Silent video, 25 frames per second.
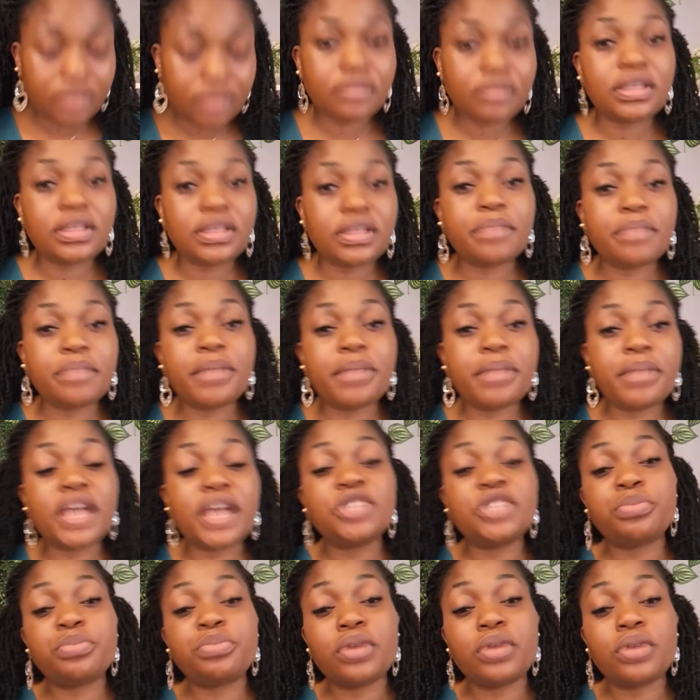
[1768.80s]
page
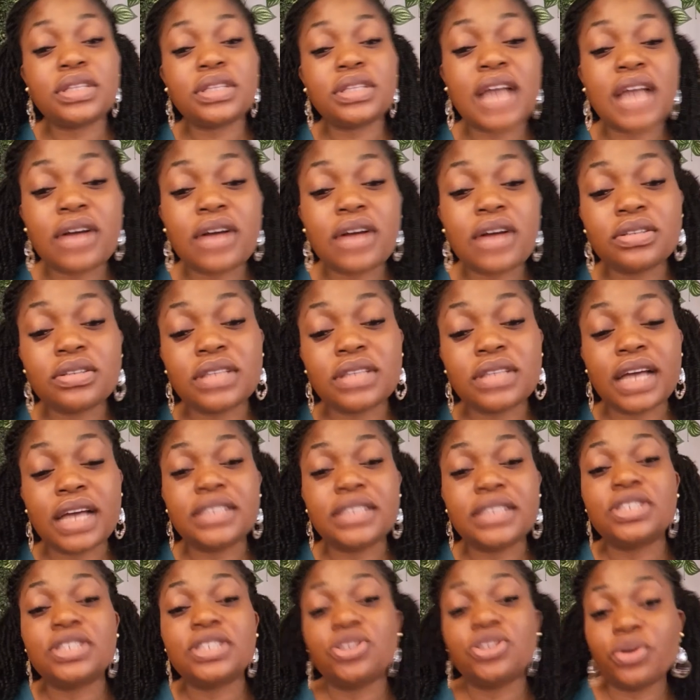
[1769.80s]
brought out that she
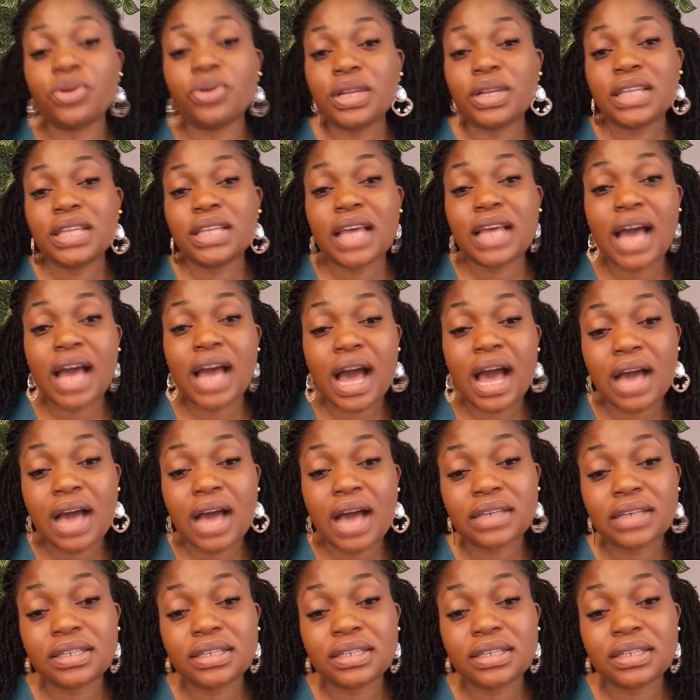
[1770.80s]
already had